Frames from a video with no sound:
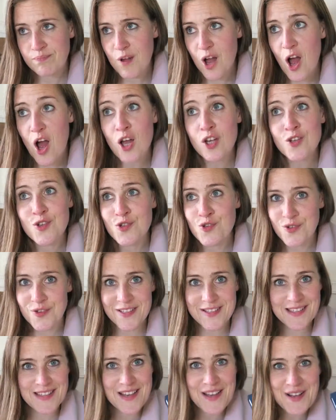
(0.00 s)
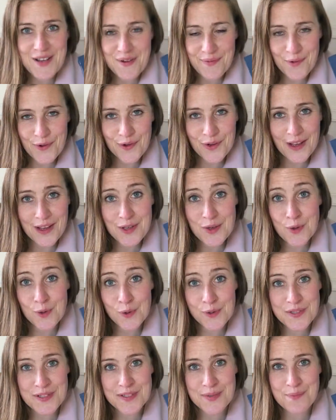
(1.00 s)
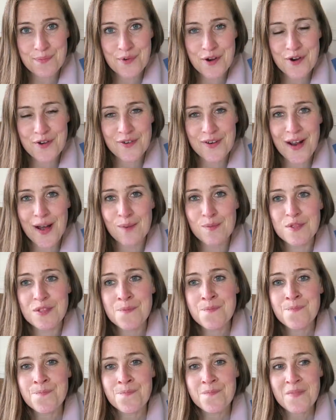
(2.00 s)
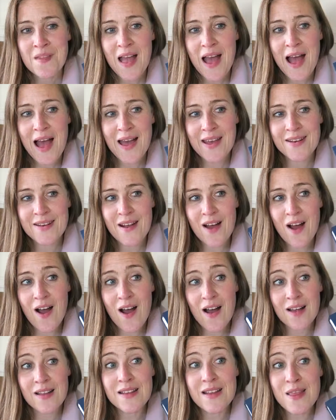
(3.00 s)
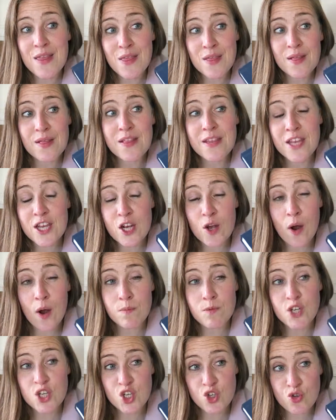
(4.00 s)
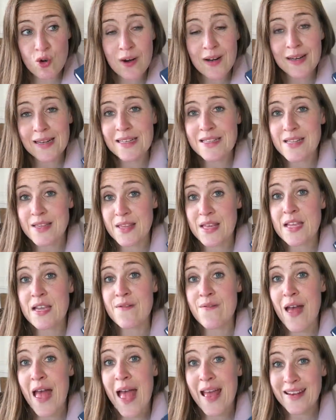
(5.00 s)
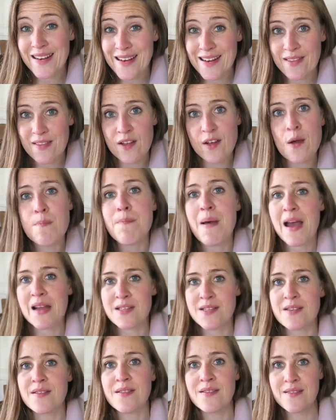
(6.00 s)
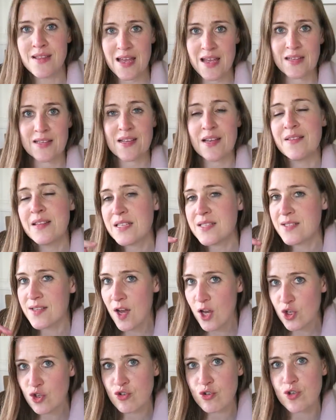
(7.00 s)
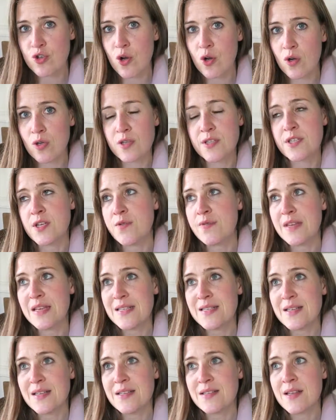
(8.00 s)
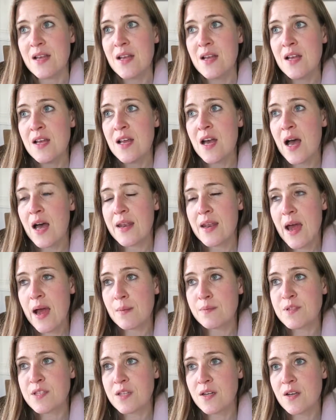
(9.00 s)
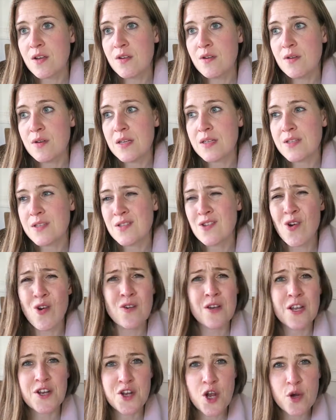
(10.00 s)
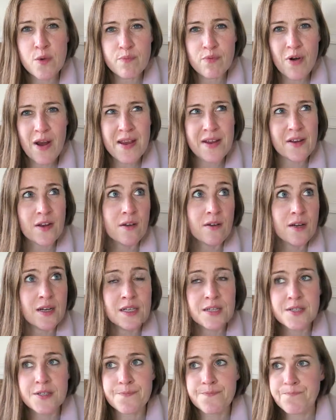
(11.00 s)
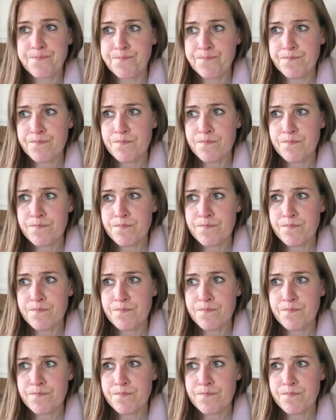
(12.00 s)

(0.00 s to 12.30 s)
hundreds of online courses and programs, and you know, I'm struggling to think of any that are better than this, and this is $100. So this is an absolute, it's not only a no-brainer, it's